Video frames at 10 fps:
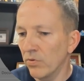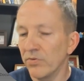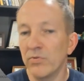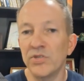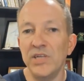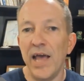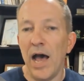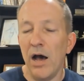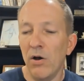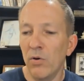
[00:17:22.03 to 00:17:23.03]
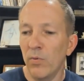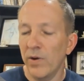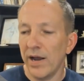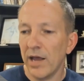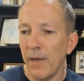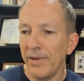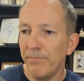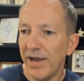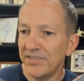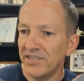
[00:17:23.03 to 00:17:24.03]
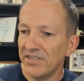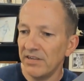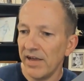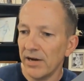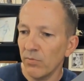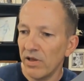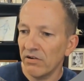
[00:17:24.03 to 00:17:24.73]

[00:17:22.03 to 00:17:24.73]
we'll see how when I copy and paste this in later,